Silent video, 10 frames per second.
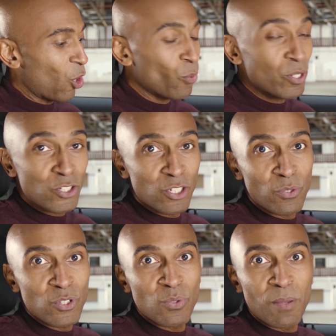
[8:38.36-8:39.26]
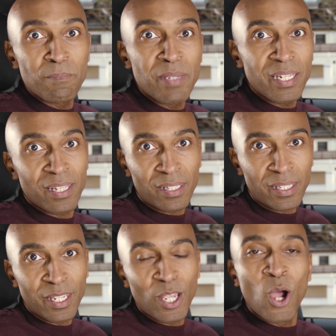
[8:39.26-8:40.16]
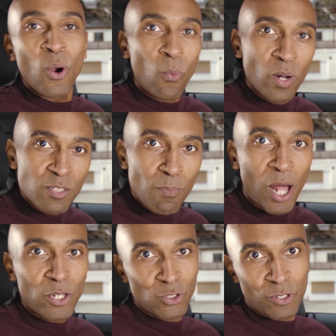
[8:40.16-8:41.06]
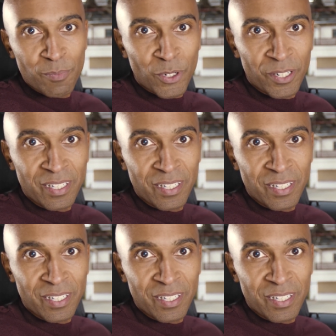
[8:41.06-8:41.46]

always shows you immediately which model trim you're